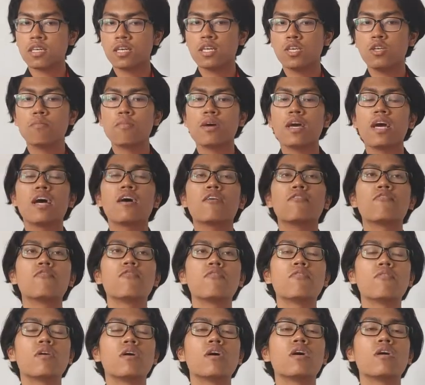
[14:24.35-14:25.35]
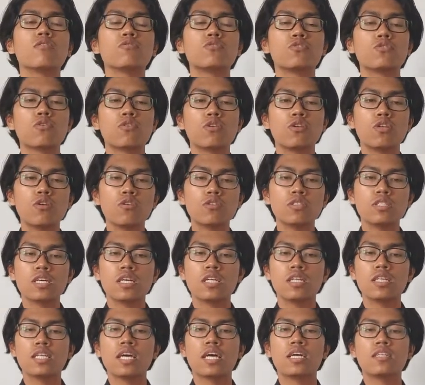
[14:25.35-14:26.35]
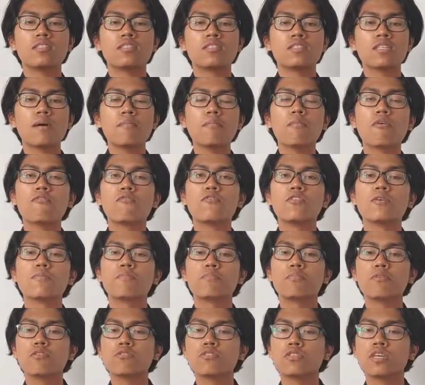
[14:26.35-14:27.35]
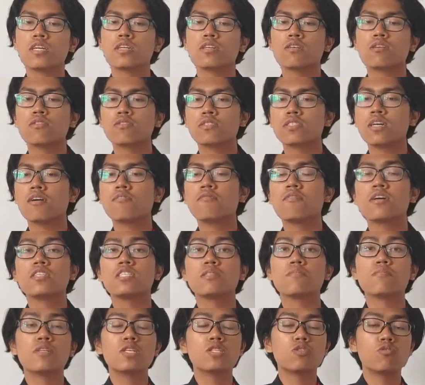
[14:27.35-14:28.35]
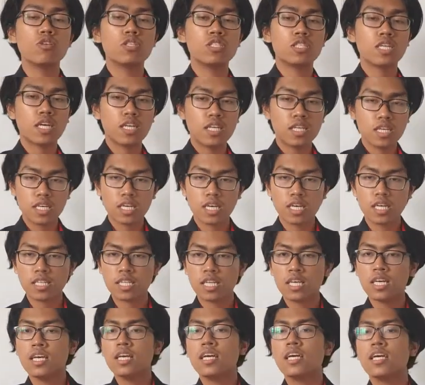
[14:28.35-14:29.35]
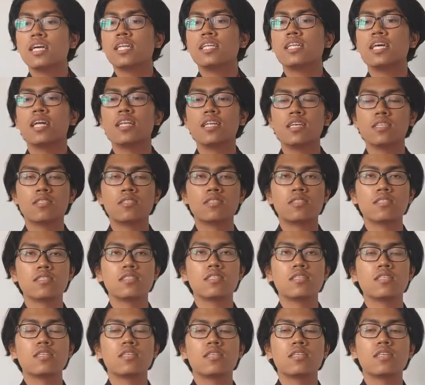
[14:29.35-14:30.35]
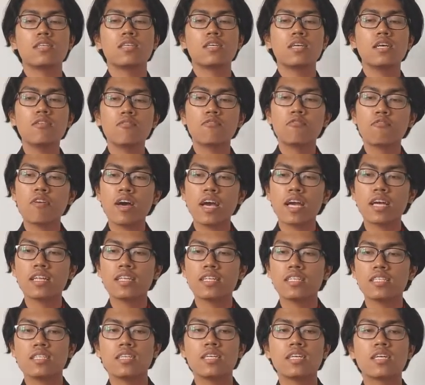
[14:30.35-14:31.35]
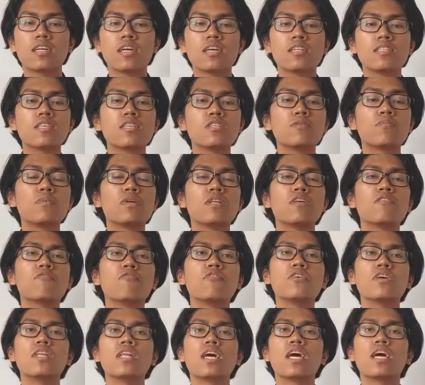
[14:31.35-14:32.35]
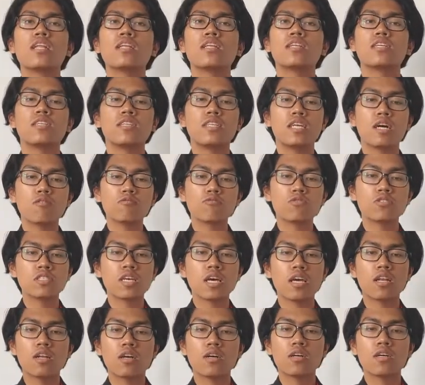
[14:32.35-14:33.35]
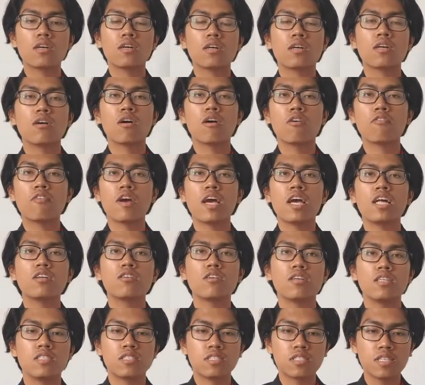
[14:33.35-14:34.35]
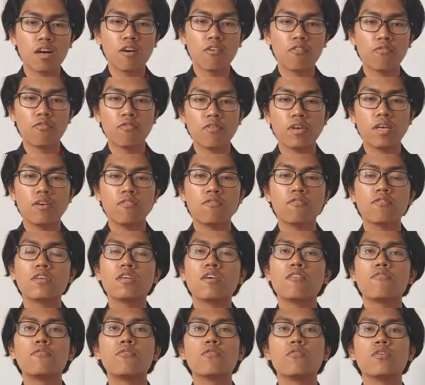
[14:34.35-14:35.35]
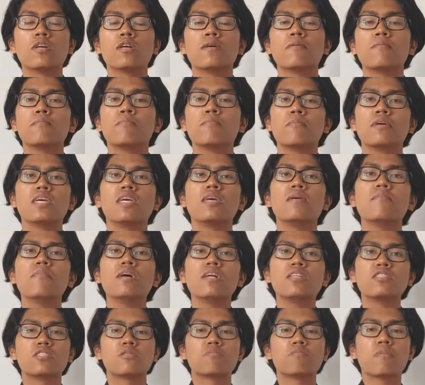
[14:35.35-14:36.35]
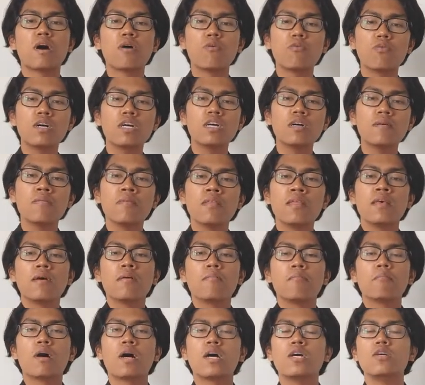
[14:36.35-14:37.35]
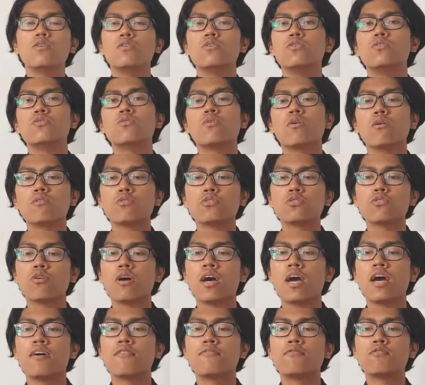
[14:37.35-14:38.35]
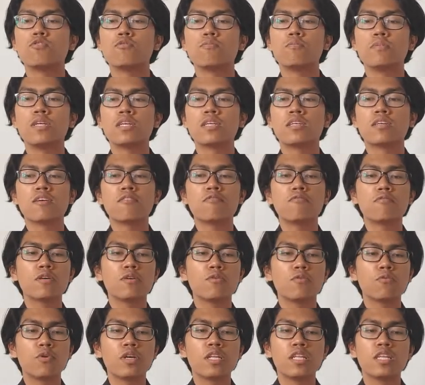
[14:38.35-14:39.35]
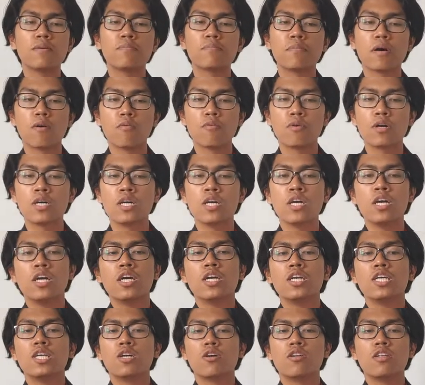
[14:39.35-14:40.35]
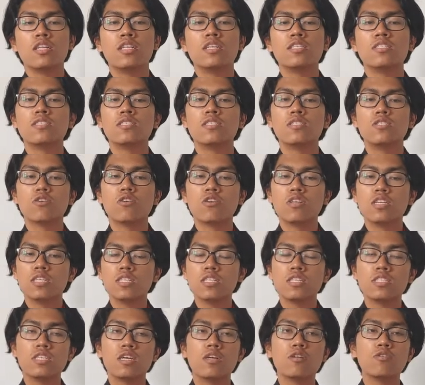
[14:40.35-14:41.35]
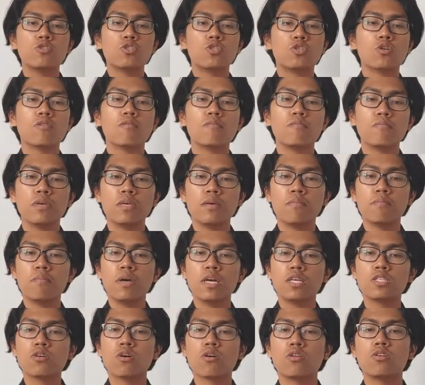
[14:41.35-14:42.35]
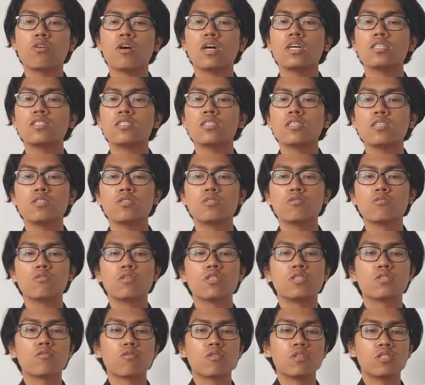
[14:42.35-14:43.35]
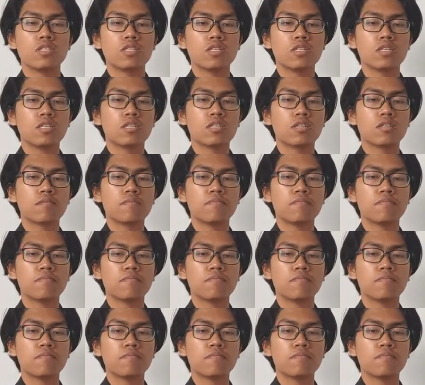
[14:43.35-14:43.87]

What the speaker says: You may have also noted that some of the pros and cons are very similar to each other. That is, in fact, the greatest benefit and the downside of Android itself. It gives you immense power, but you also have to be careful with the power. Your decision should be based on your answer to this question.